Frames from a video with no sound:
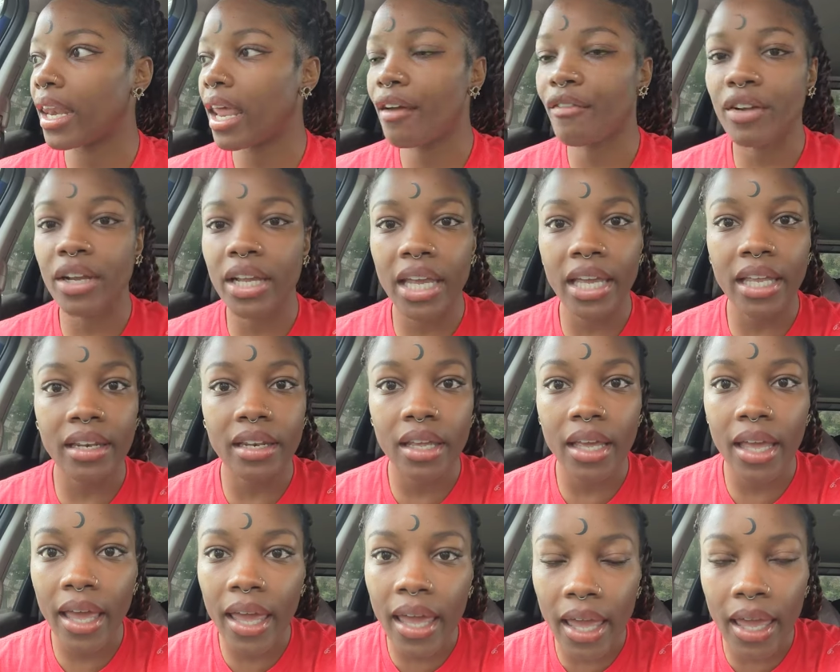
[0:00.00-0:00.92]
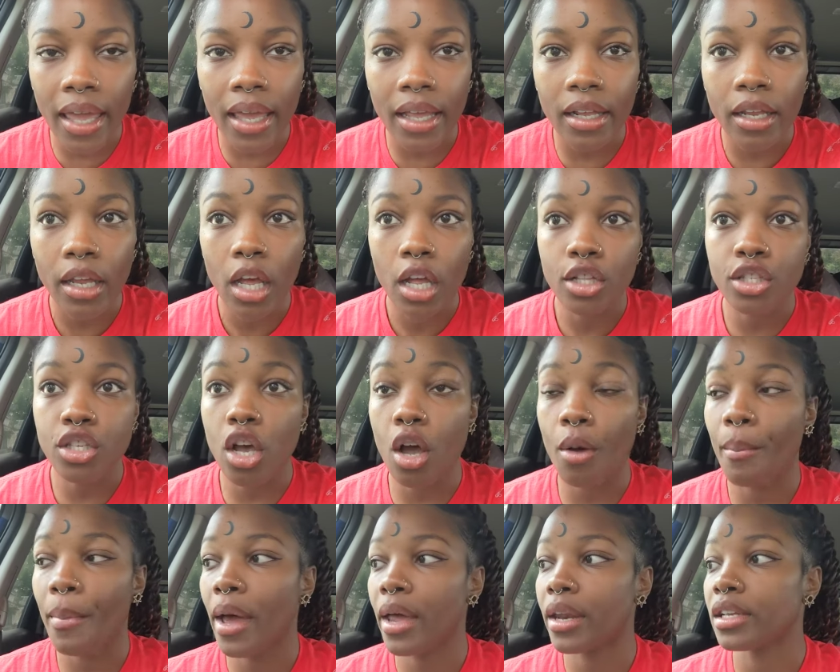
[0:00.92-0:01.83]
never getting ahead
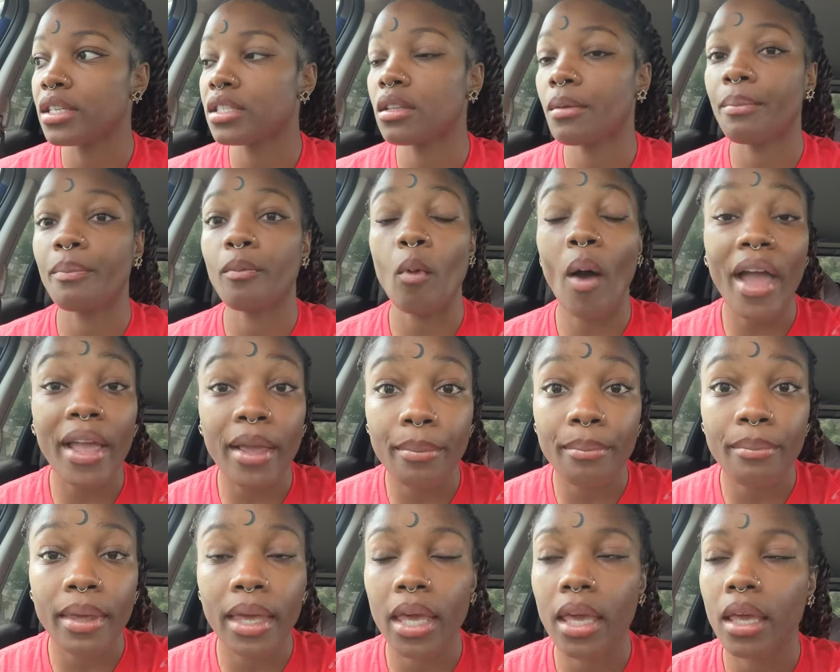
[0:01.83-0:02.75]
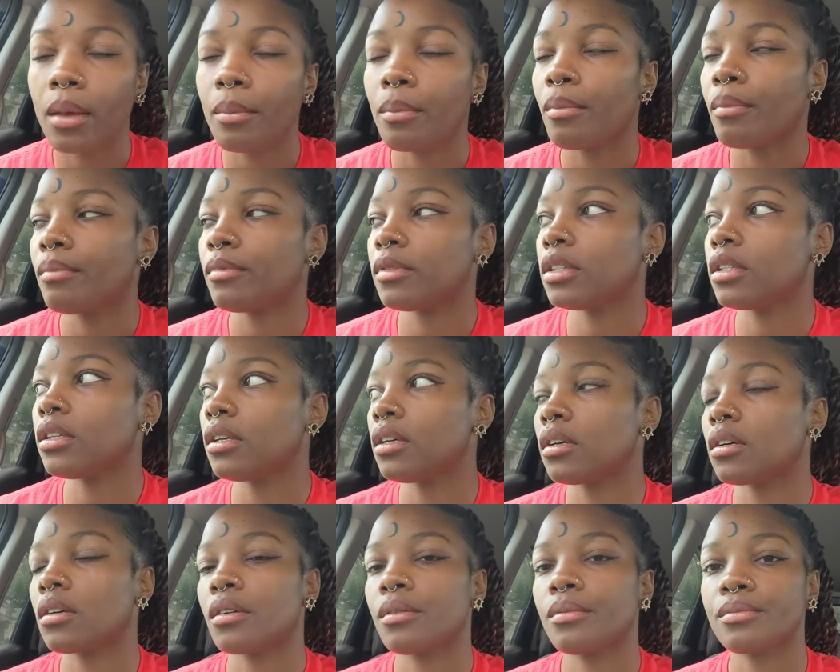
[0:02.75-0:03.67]
talking about it's the white man
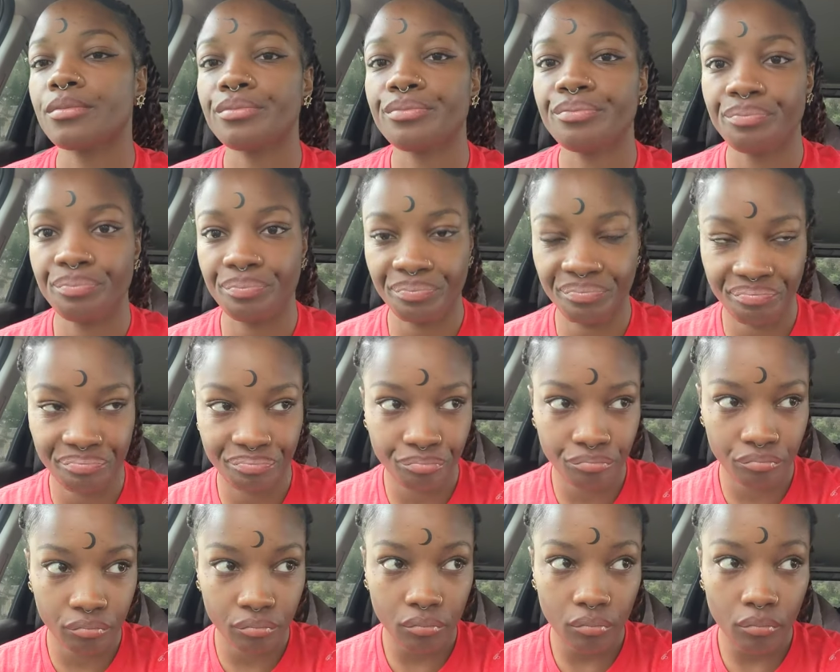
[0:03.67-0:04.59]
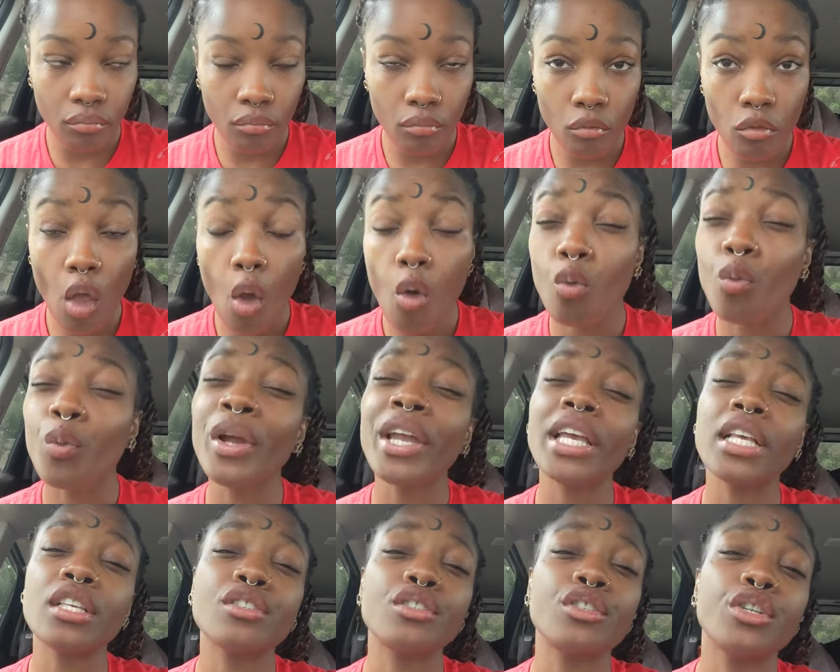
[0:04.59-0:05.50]
look
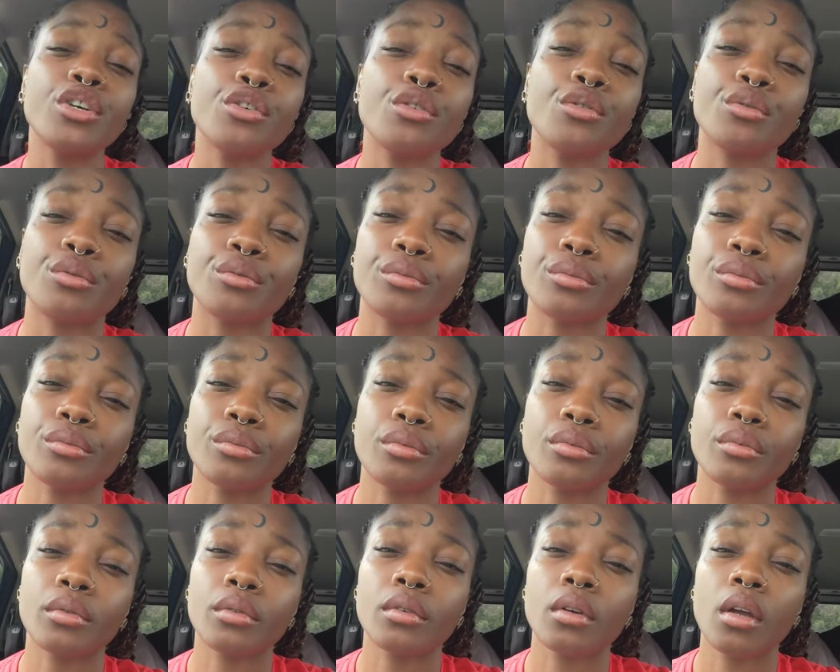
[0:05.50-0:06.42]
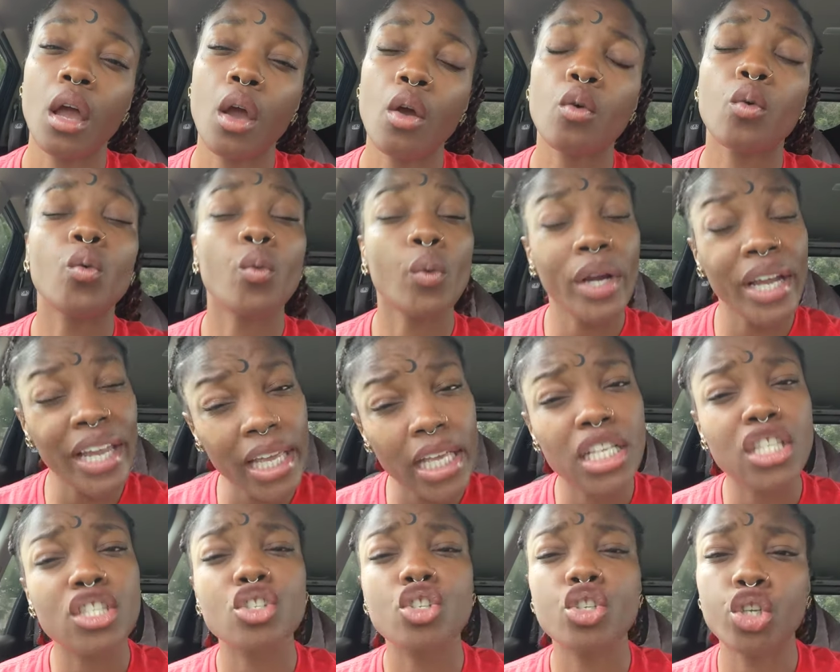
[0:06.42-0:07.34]
rent is due Rent
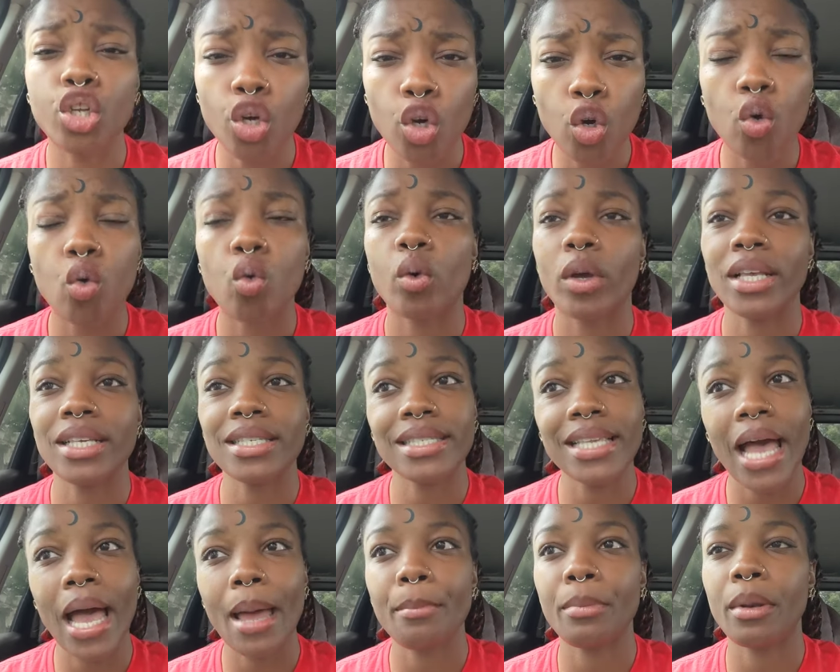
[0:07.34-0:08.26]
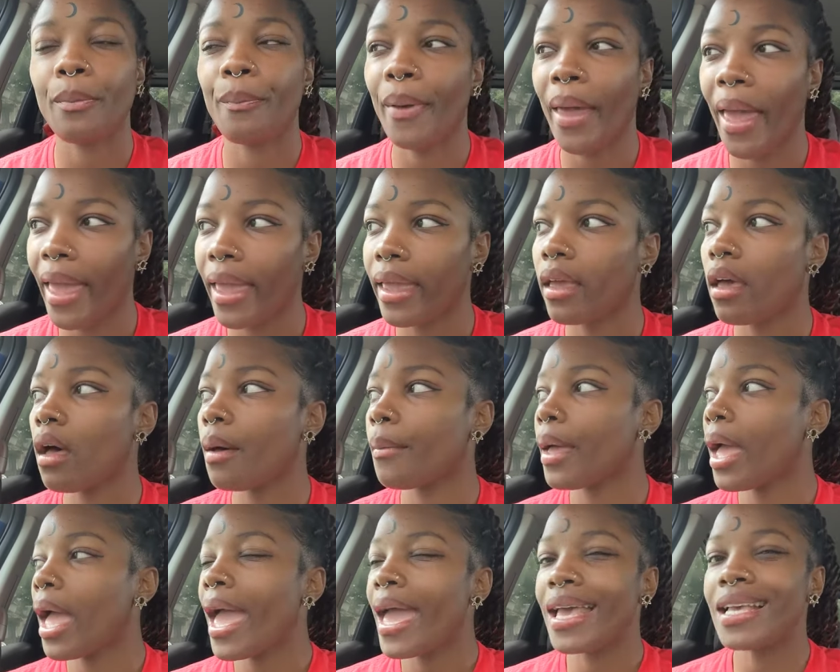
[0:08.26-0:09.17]
is due. It's time to pay
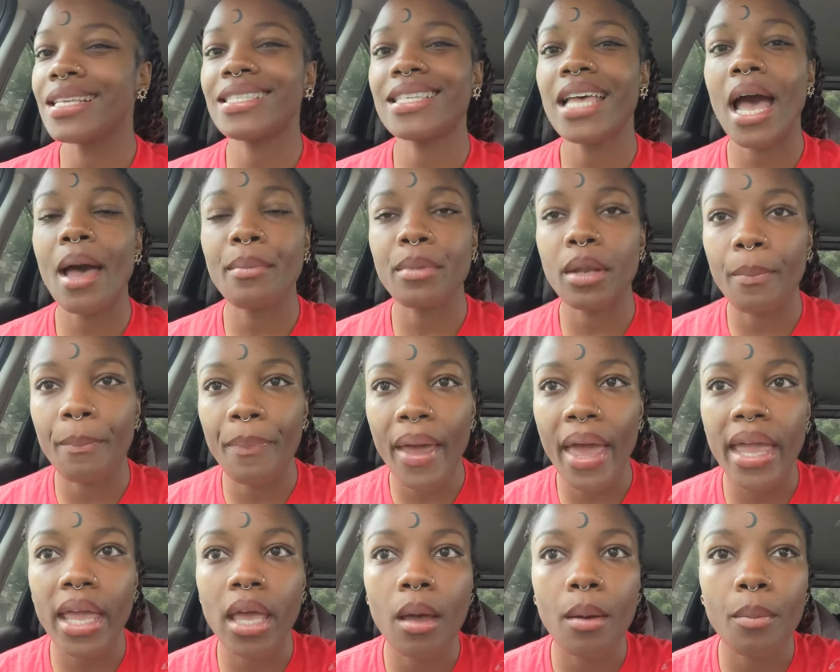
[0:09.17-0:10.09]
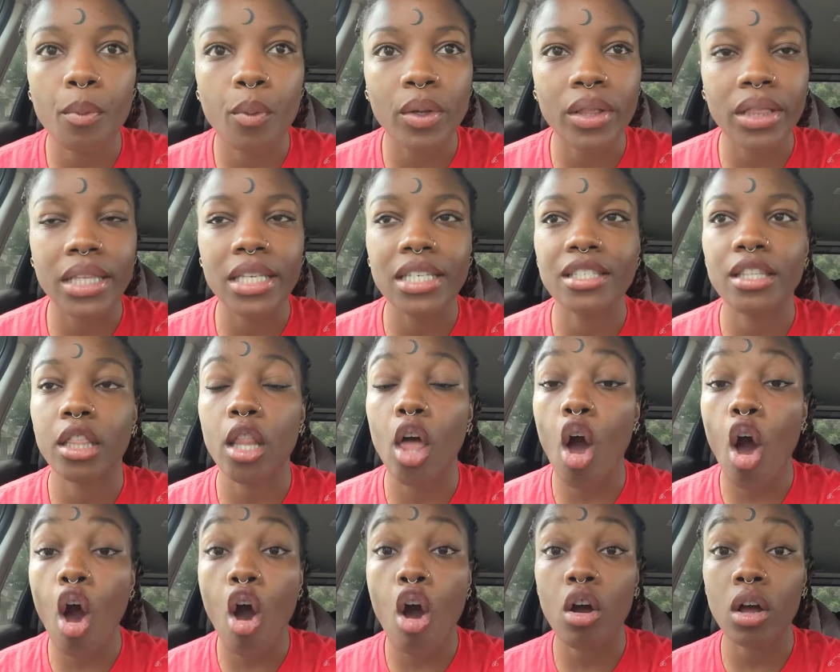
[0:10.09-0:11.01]
up. It's time to pay up with this
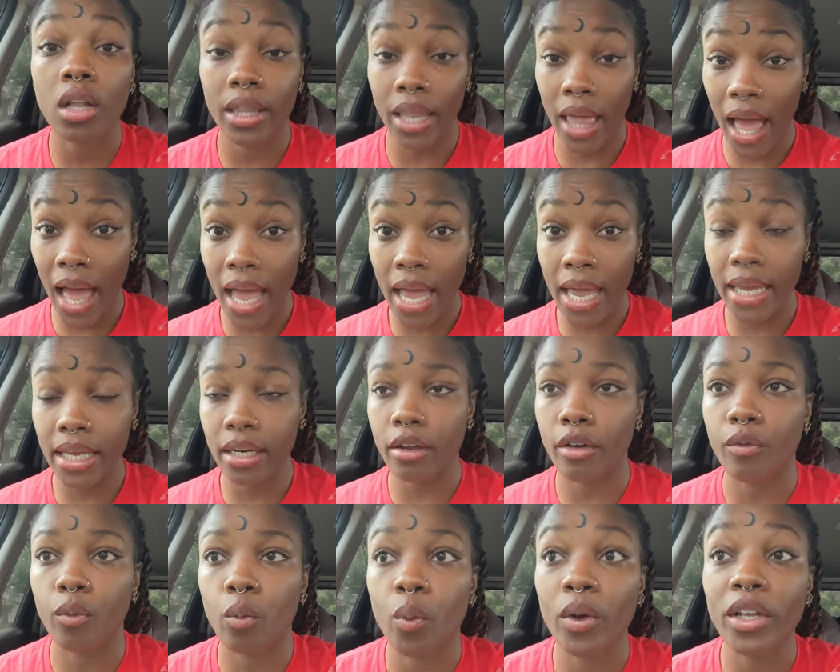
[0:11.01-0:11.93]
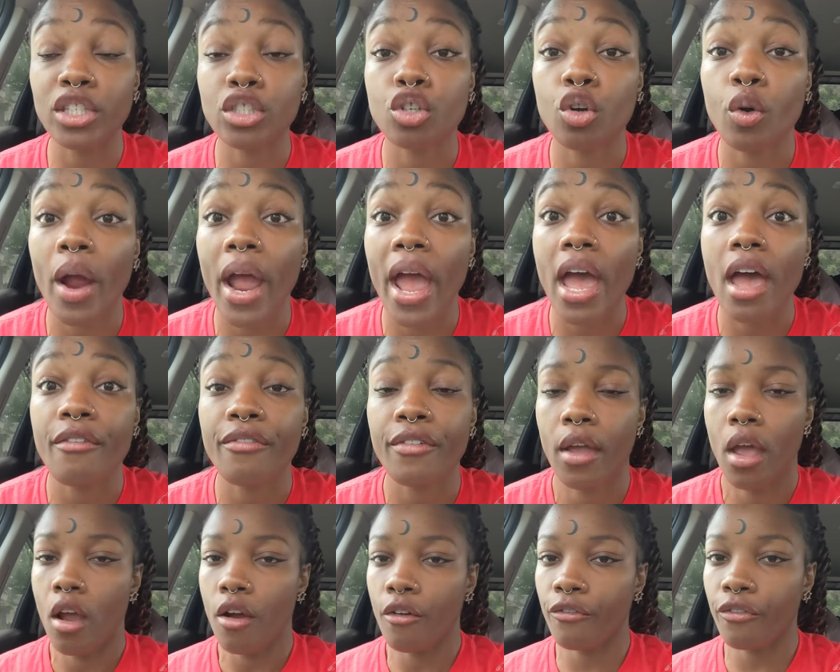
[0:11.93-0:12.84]
long line of
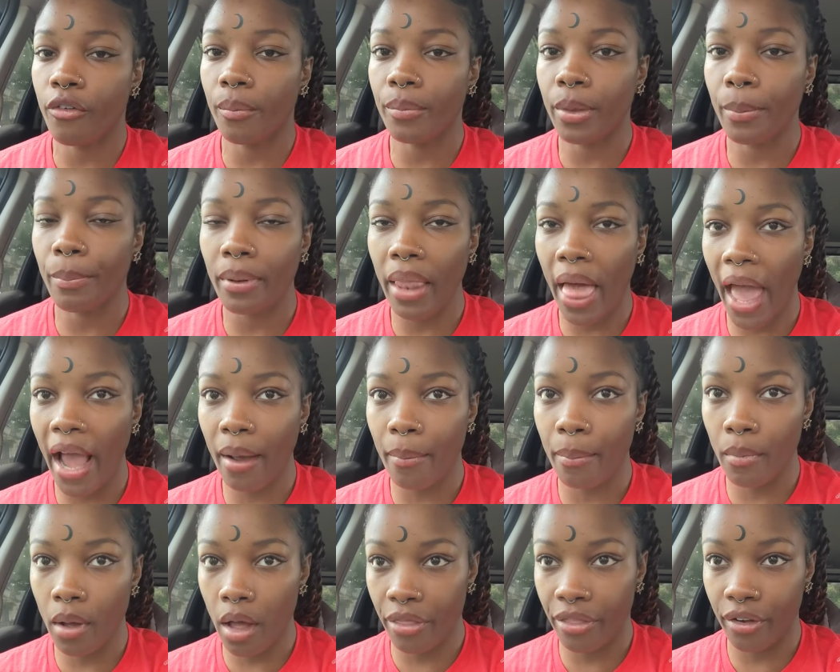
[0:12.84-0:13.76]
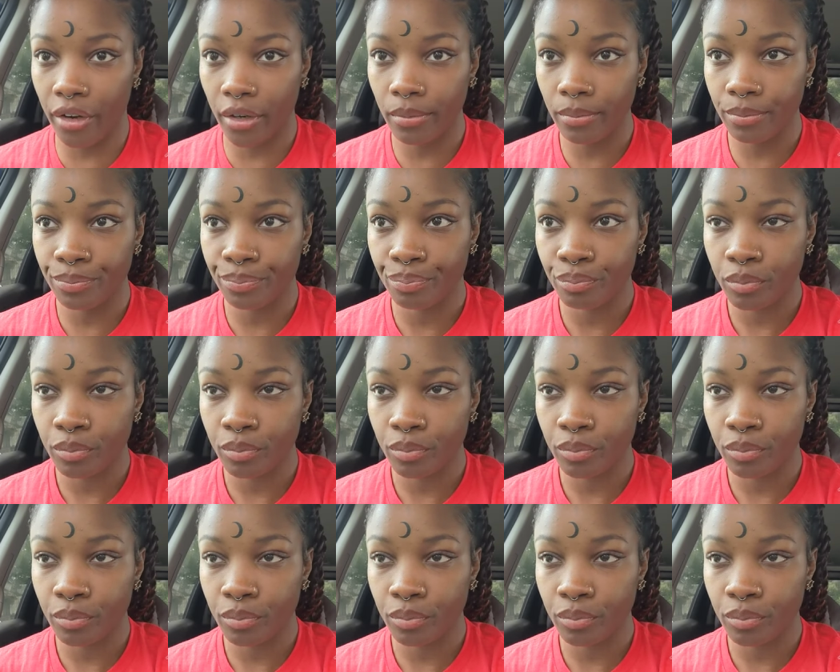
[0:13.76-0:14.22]
witchcraft from the black mother.